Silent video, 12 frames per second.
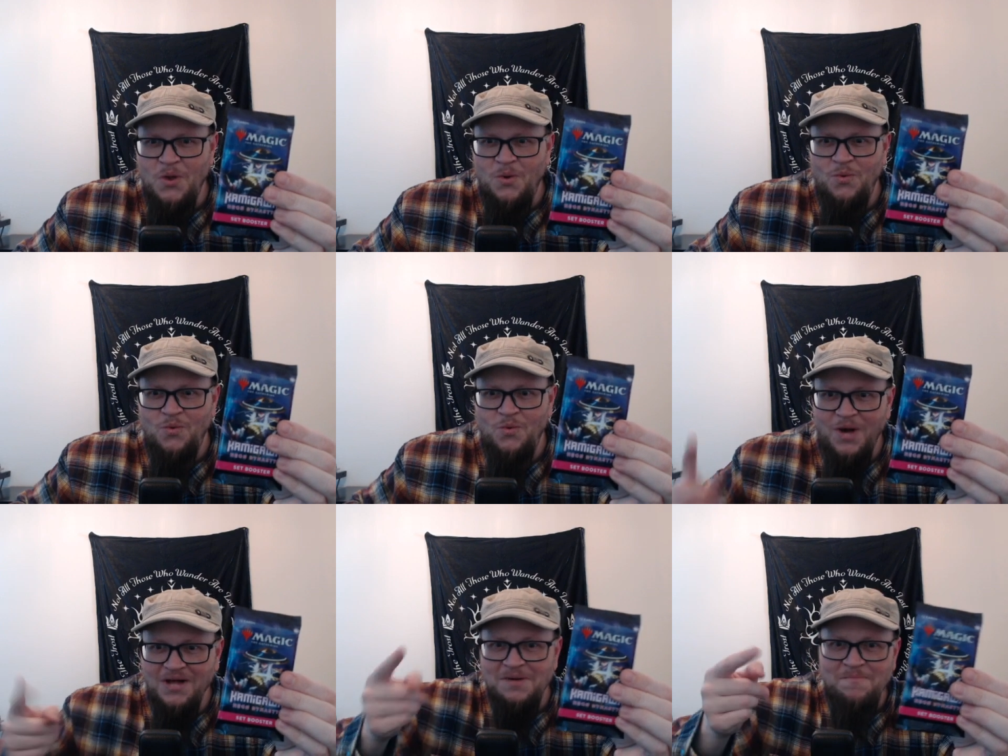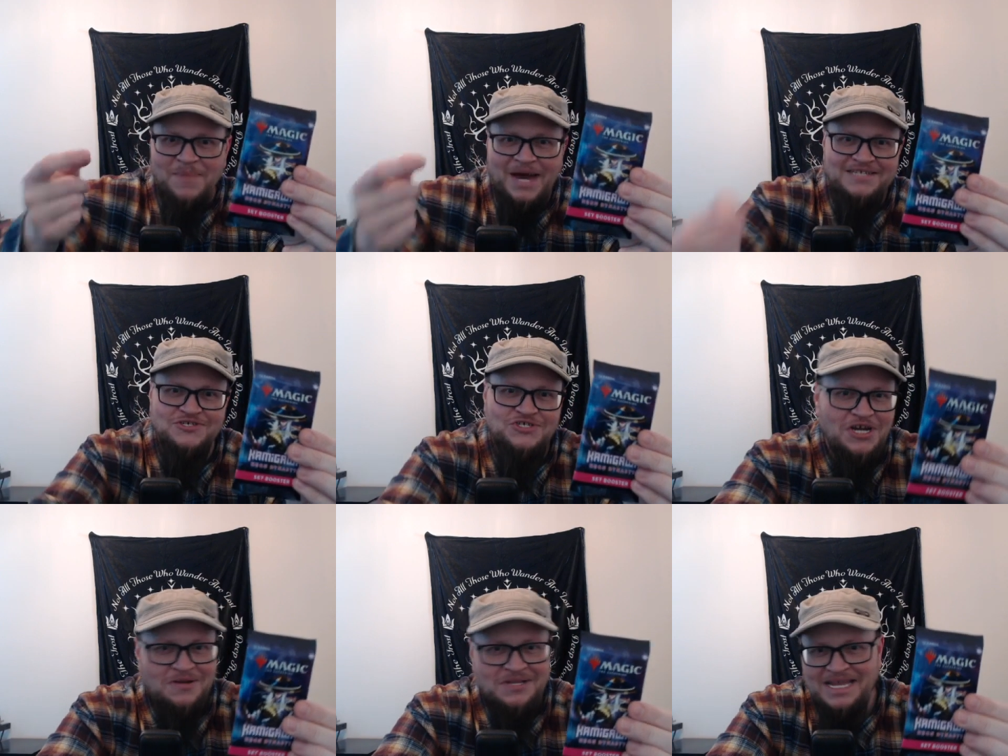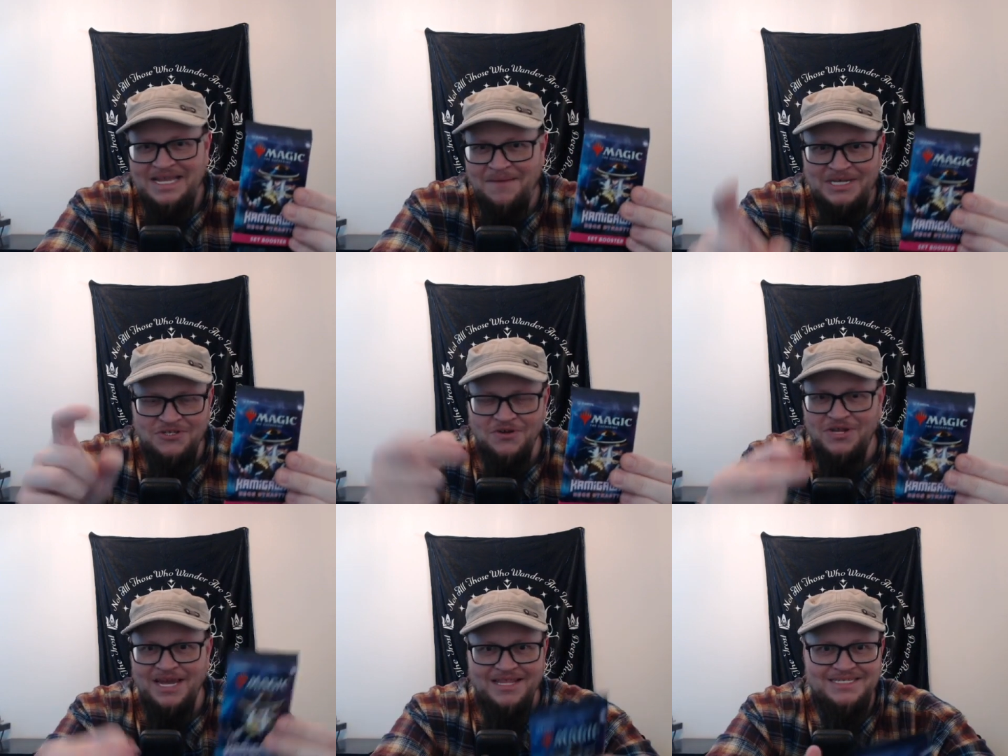Welcome back to Dynamics.
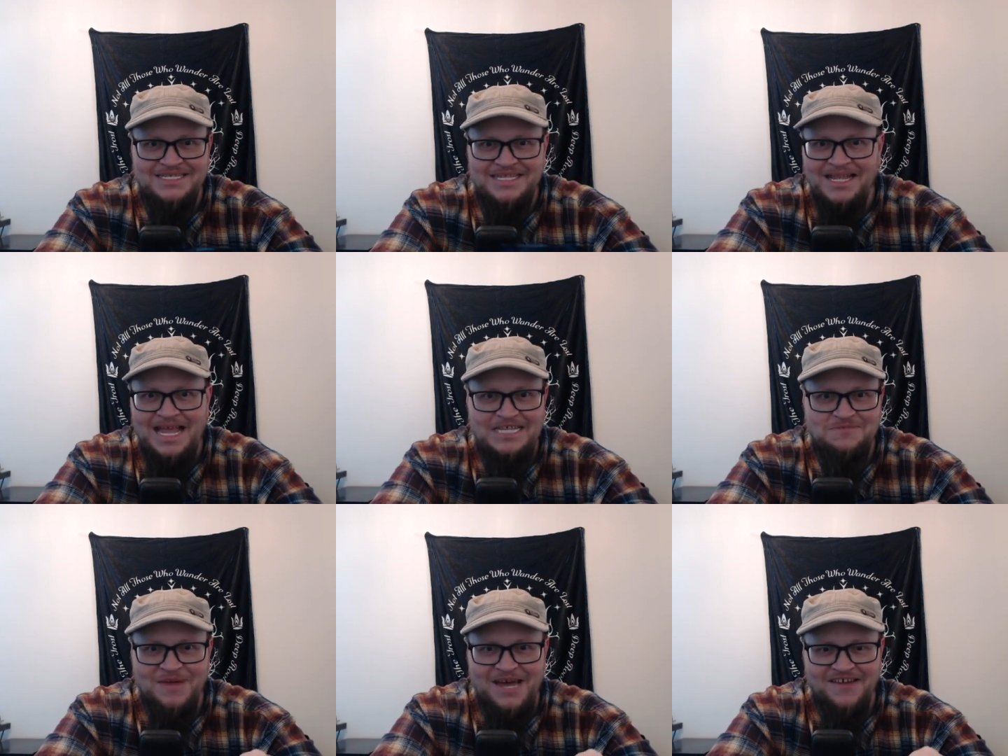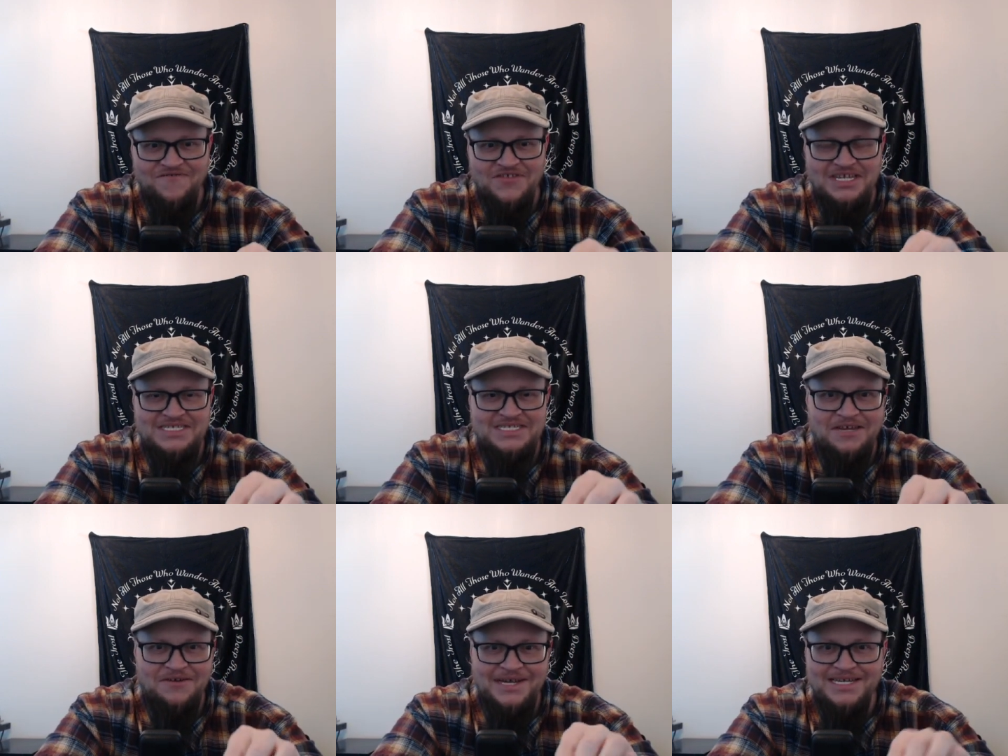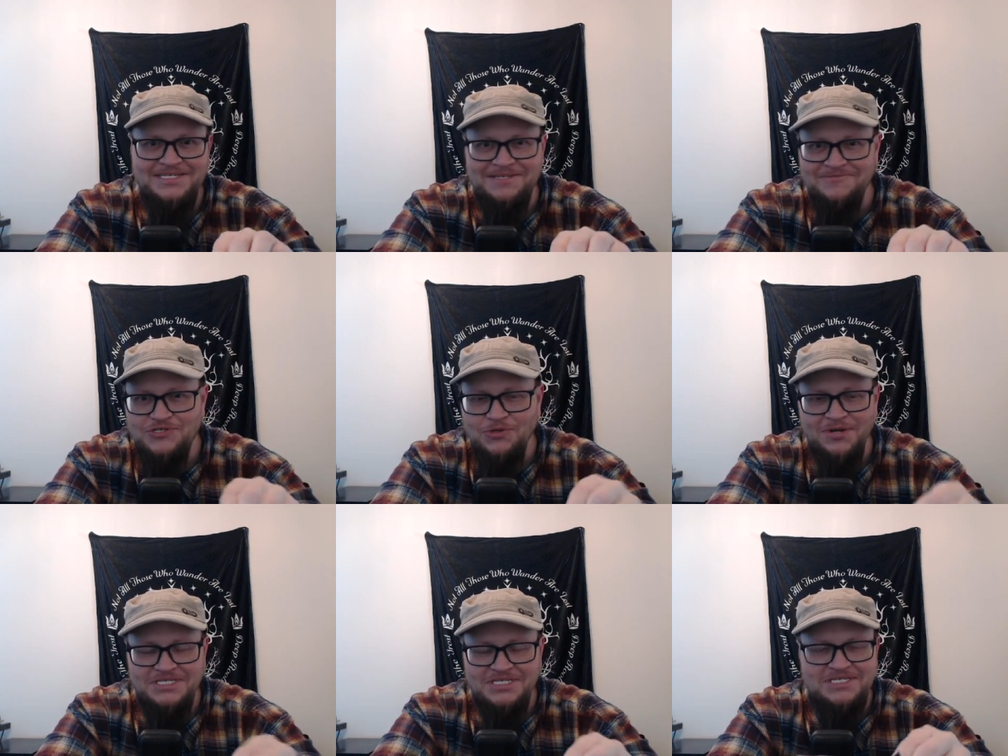Okay, this is the last pack for this series of
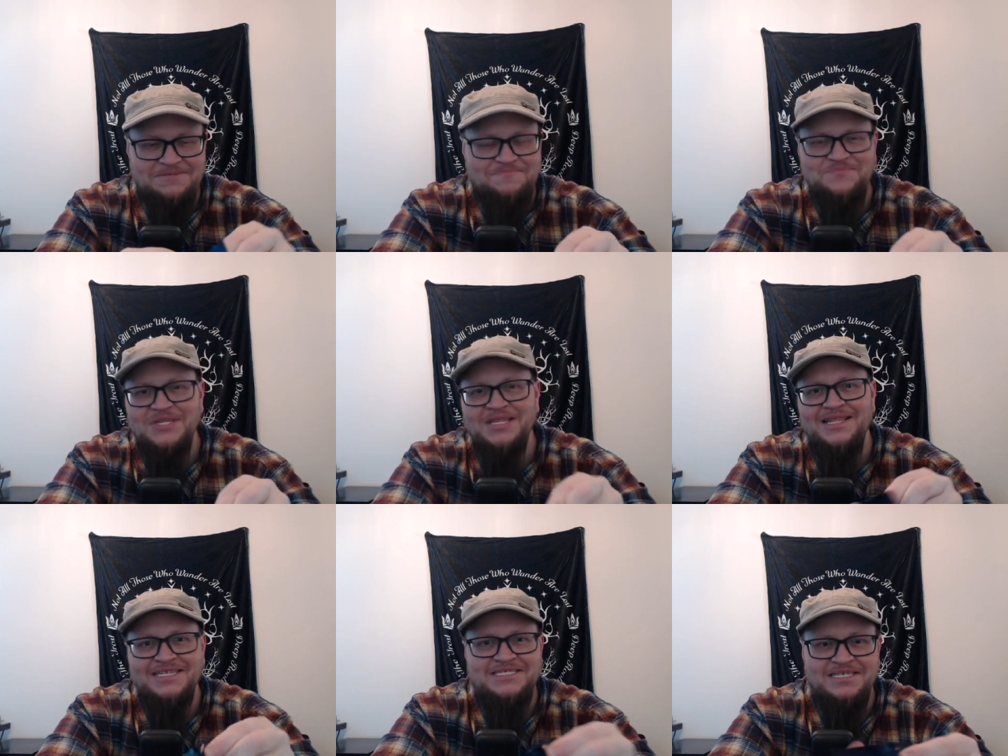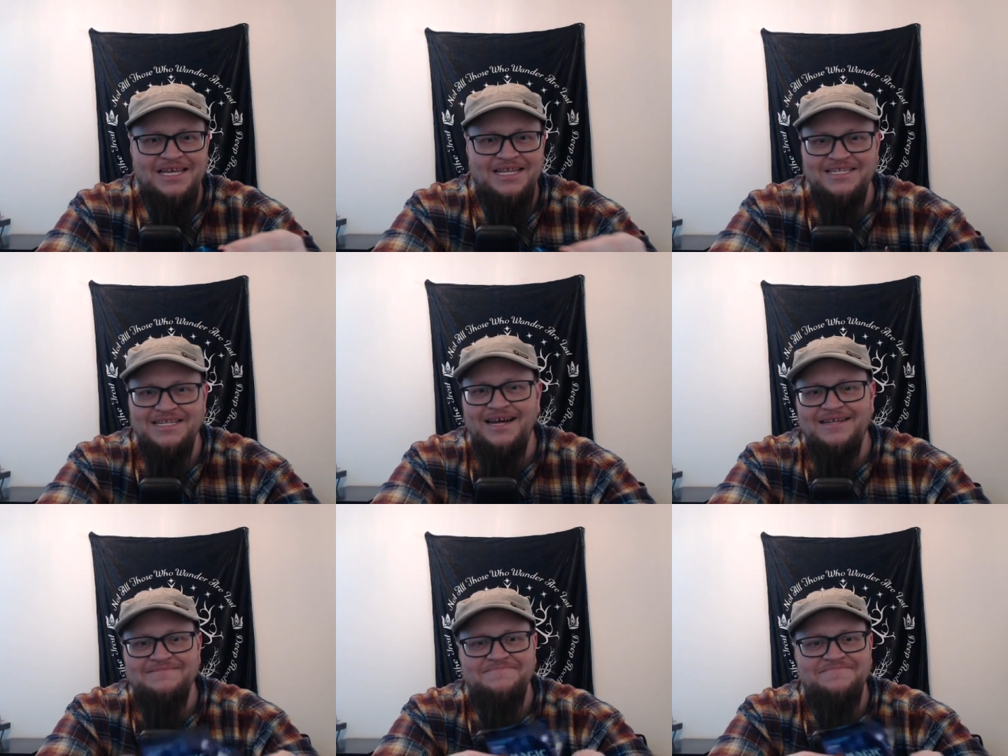shorts. Let's get it done.